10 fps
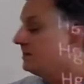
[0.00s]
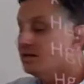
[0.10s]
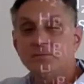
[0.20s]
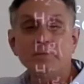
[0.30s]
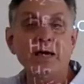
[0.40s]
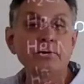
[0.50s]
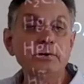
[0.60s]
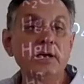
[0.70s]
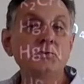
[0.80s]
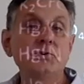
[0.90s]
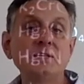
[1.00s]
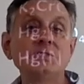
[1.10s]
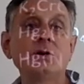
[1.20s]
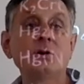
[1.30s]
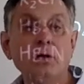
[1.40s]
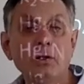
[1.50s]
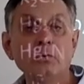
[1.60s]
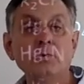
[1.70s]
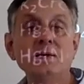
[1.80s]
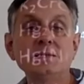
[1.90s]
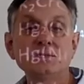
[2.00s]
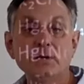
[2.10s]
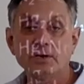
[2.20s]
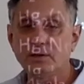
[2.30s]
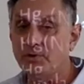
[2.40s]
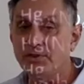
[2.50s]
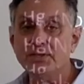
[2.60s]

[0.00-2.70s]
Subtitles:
Doesn't matter, nitrates are always soluble.